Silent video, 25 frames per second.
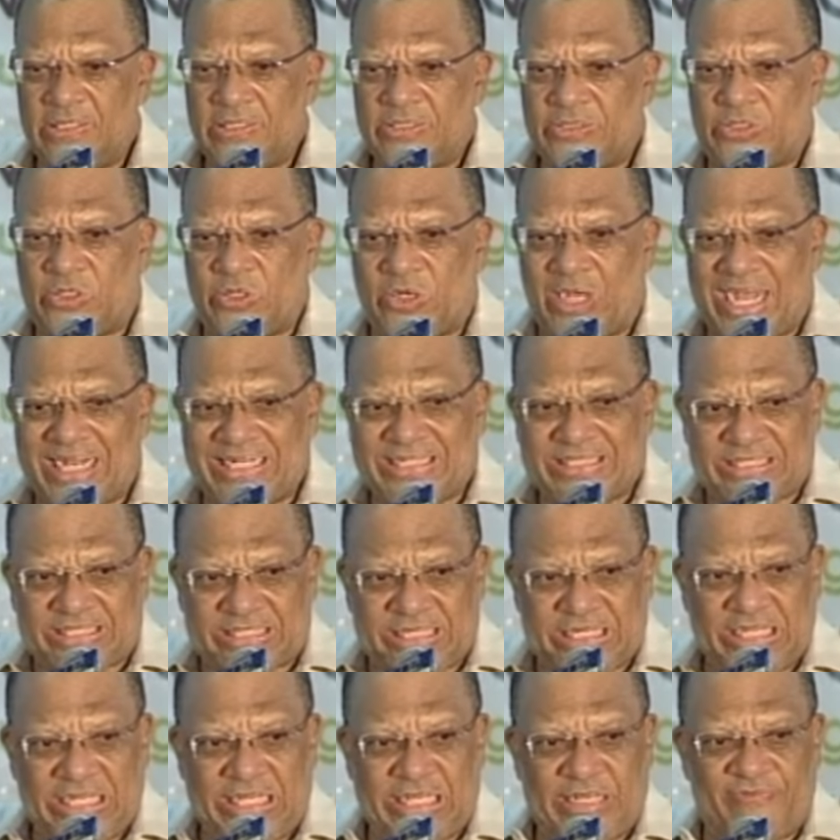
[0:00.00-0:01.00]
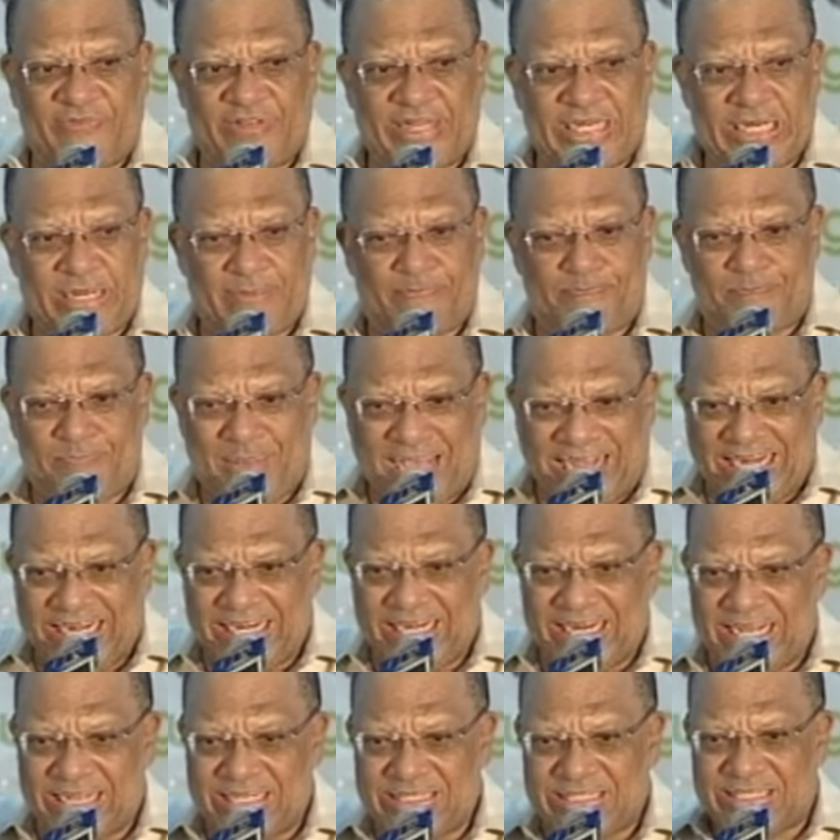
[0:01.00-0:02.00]
to achieve
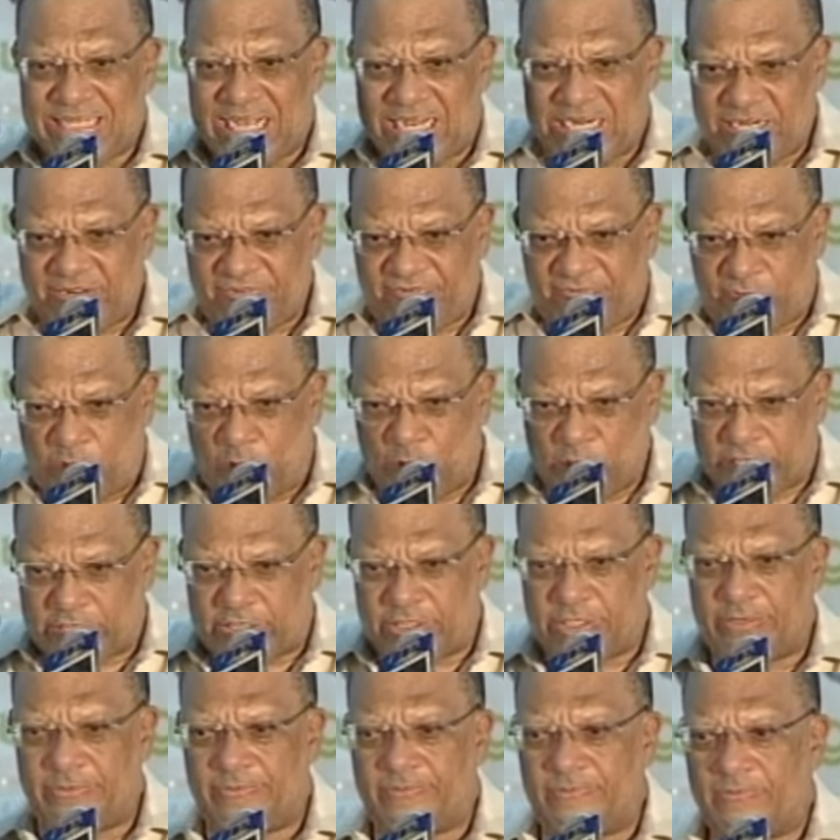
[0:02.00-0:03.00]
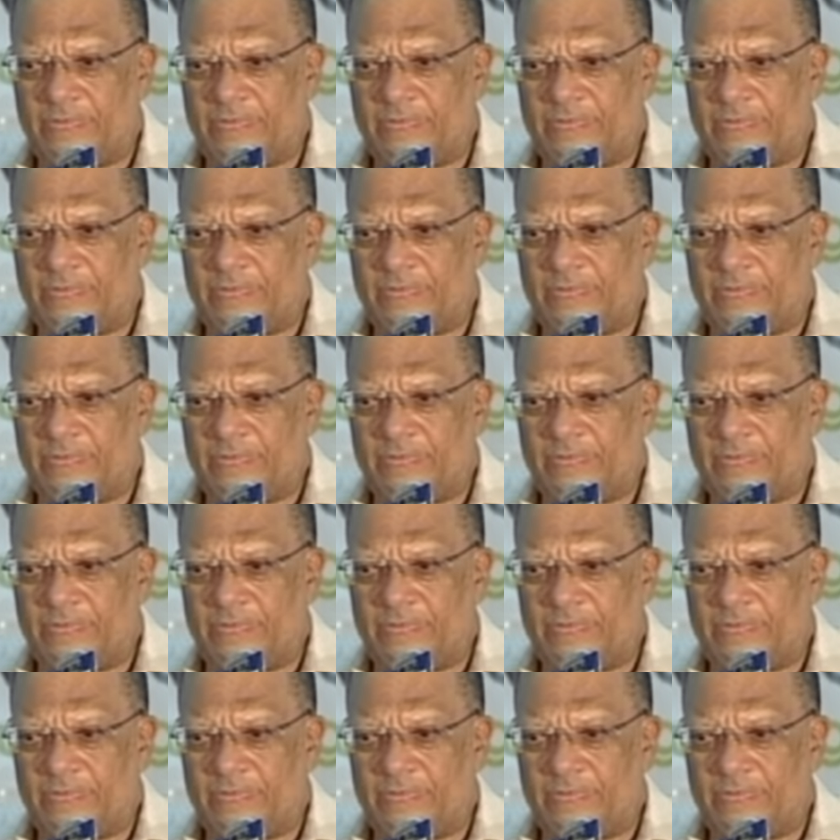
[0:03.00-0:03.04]
independence and the vote